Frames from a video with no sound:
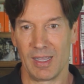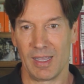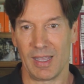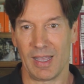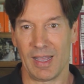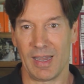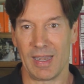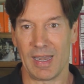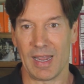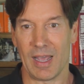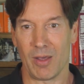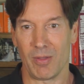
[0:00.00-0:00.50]

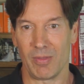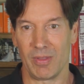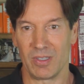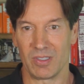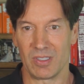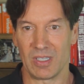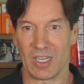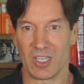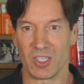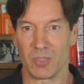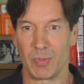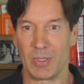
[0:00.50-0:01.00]
And now this
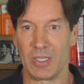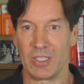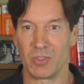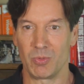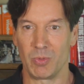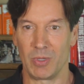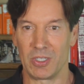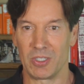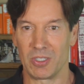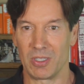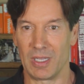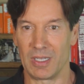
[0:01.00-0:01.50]
dash P
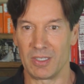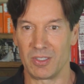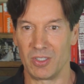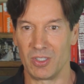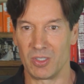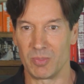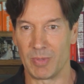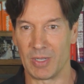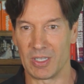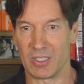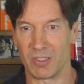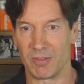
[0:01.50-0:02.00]
switch lets you
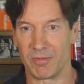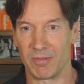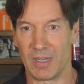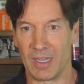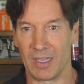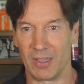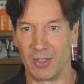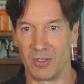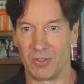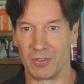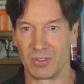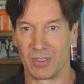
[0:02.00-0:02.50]

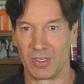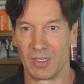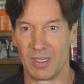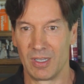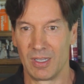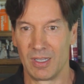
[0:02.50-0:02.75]
specify those.